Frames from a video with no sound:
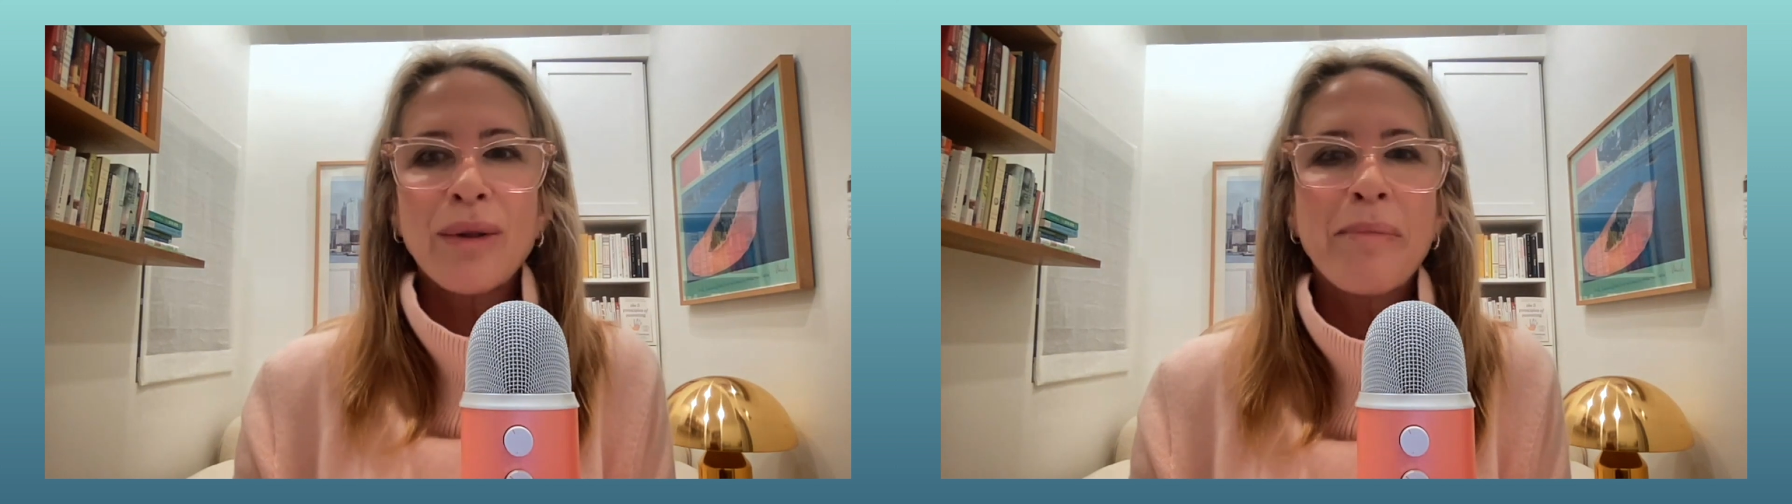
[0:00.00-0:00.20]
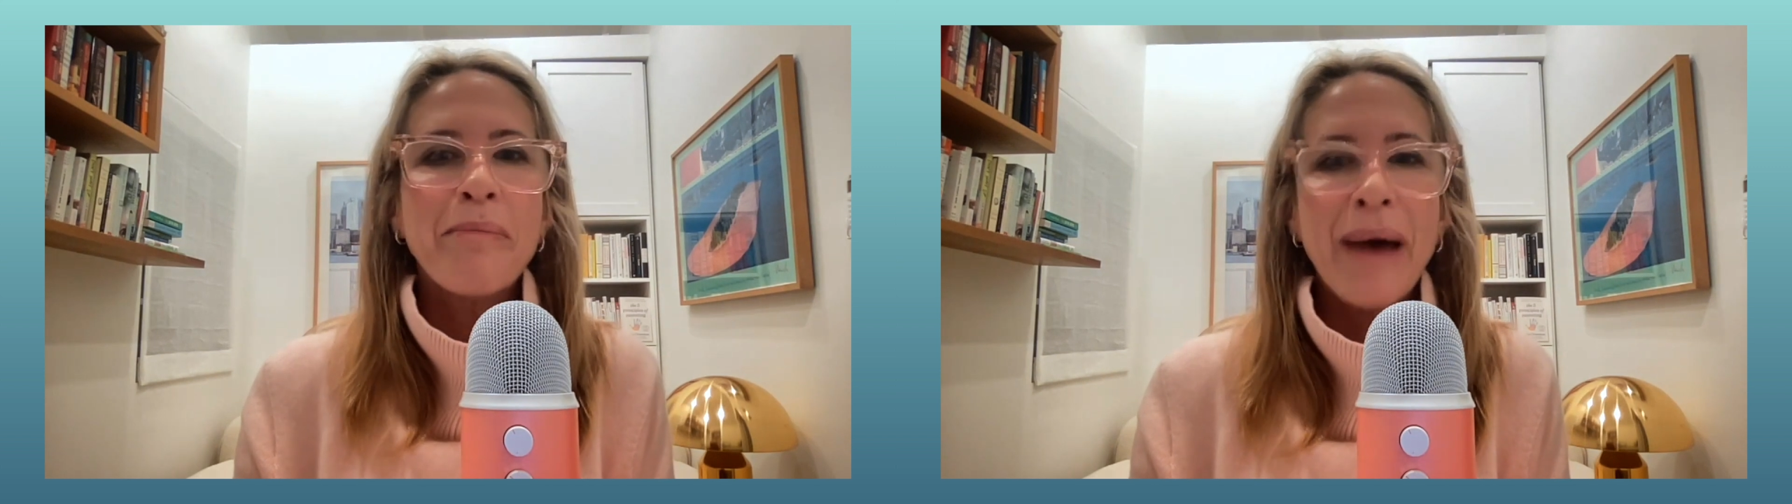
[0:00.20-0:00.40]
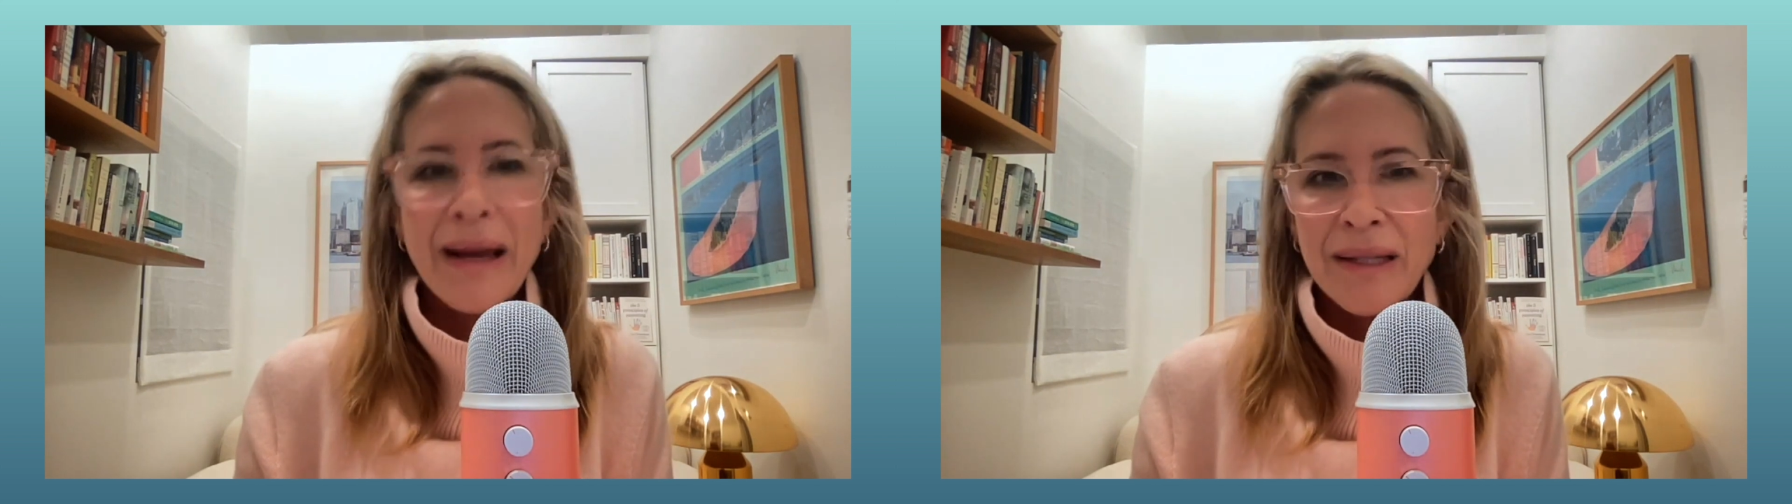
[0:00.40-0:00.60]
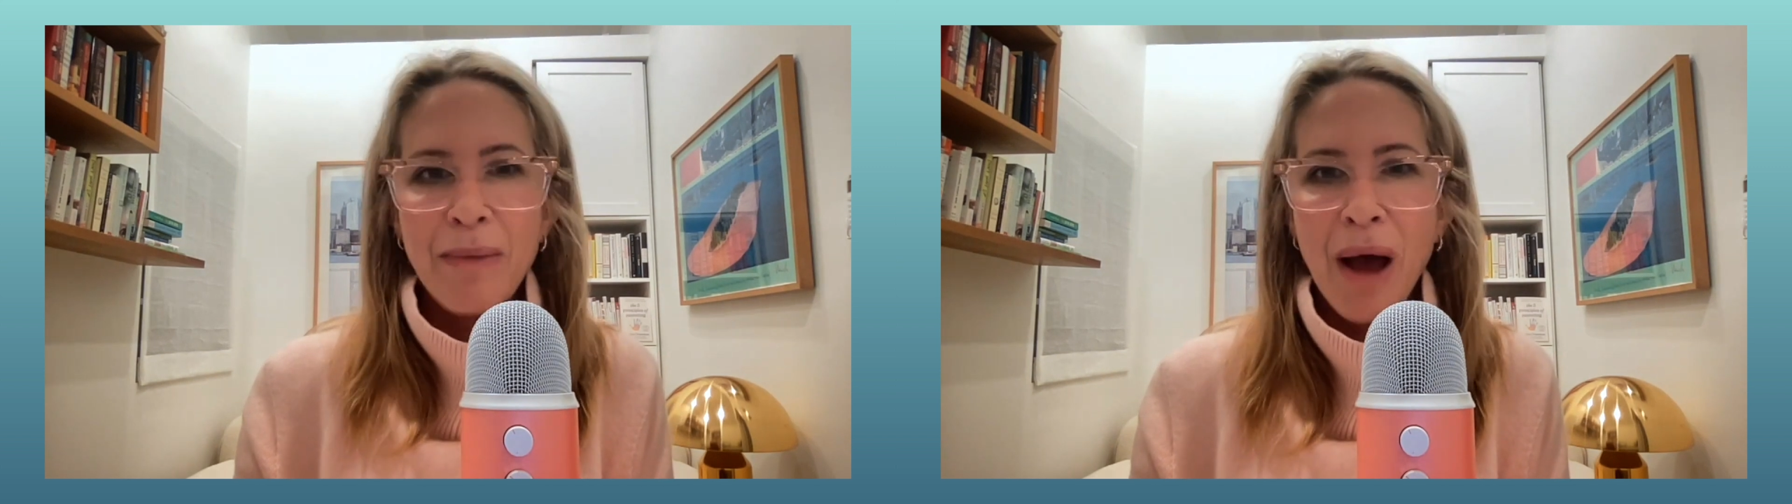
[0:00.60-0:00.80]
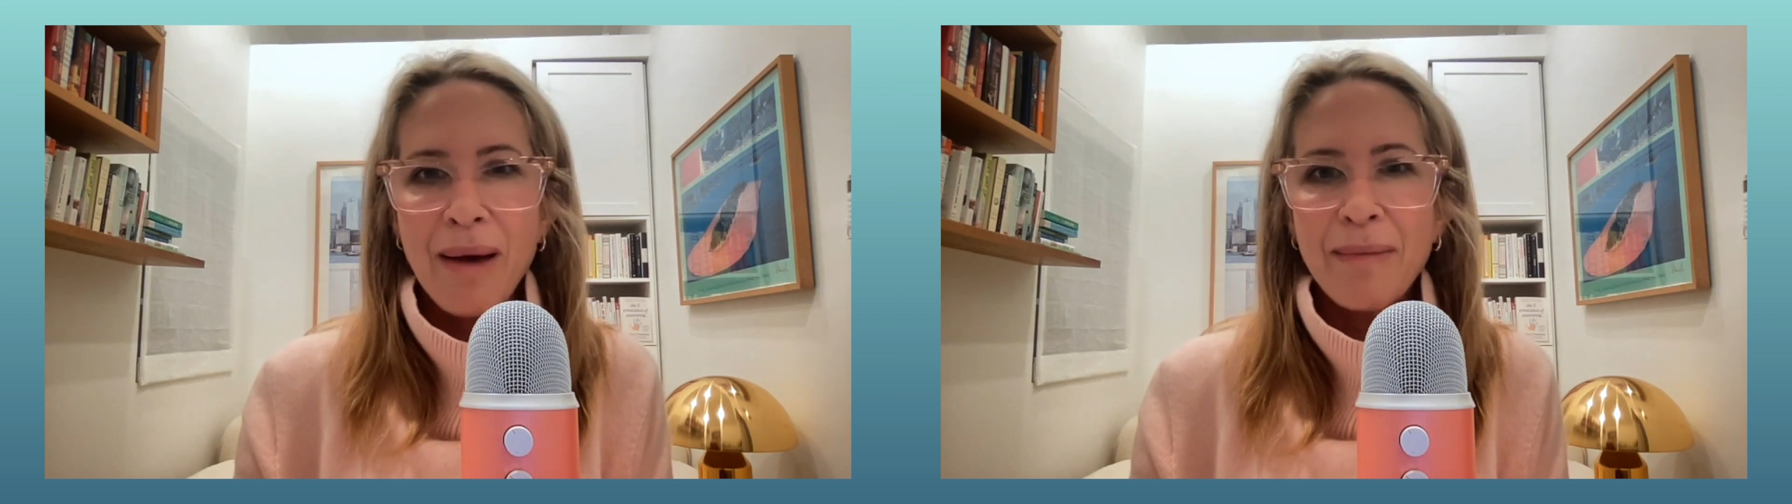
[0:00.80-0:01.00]
the best
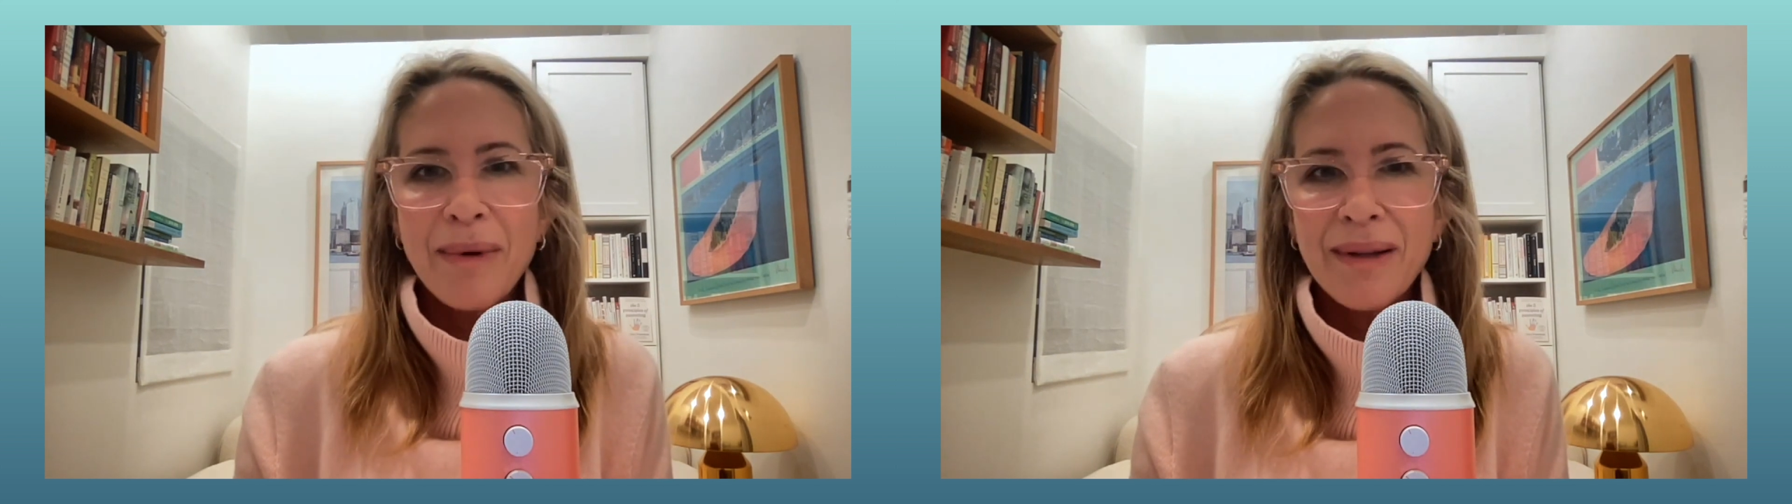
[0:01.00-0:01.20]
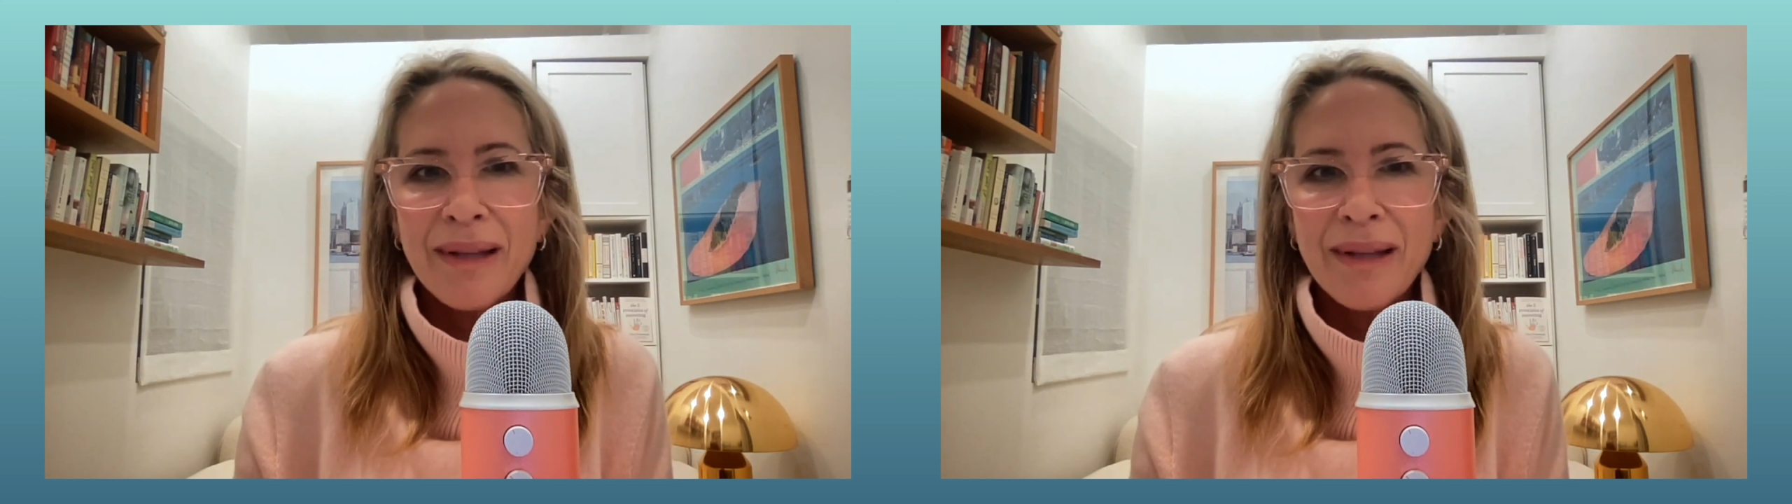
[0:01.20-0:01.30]
mom.